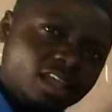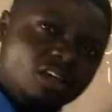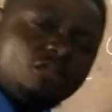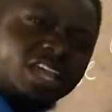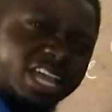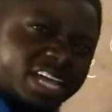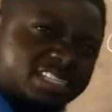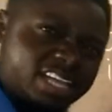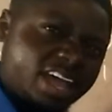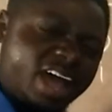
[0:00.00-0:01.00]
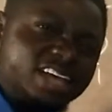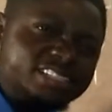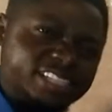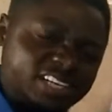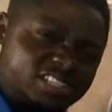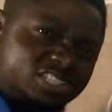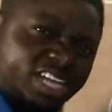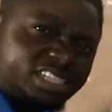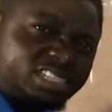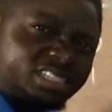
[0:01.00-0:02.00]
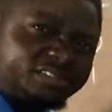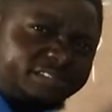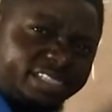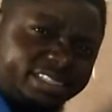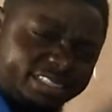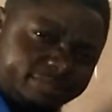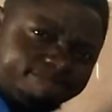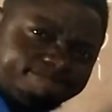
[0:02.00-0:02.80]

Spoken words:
the cancer has just started invading,